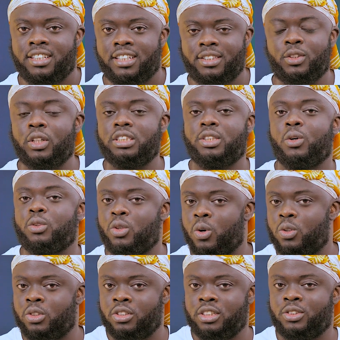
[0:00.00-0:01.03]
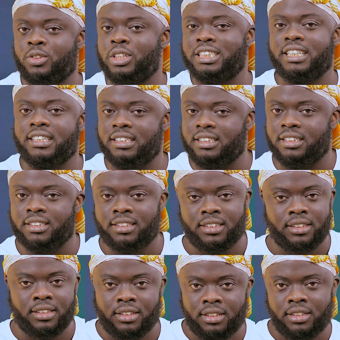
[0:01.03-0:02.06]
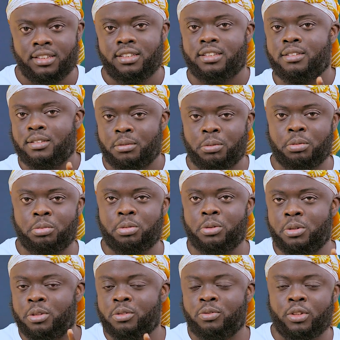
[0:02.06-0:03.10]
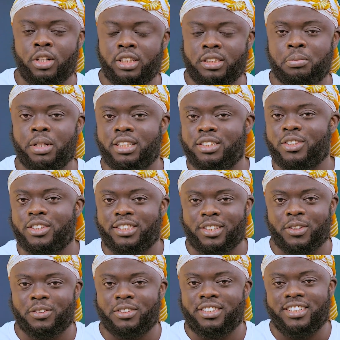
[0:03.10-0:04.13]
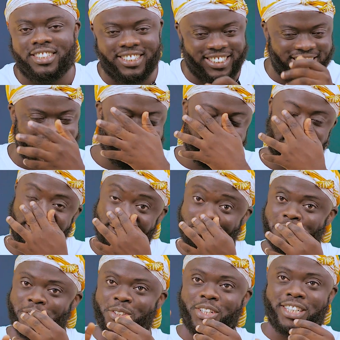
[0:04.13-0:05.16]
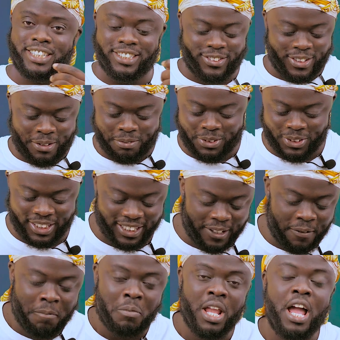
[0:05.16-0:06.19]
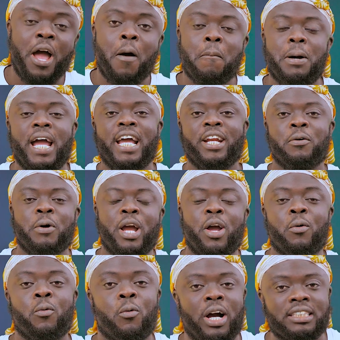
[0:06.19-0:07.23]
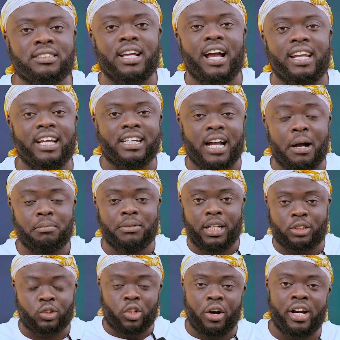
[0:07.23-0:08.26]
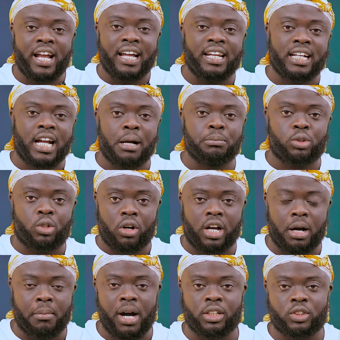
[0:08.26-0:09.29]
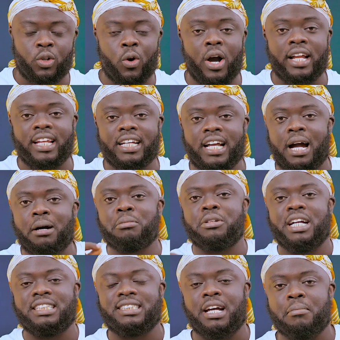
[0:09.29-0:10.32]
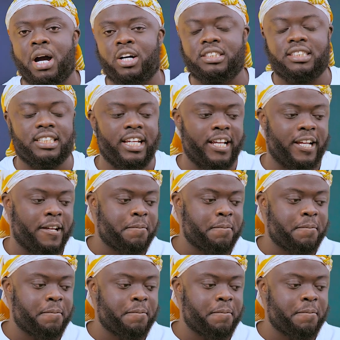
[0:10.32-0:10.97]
It's not Sheldon. It's not shedding. People, for respect yourselves. I'm joking. But anyway, what are they come? The story are they come talk about or are they come rant about now?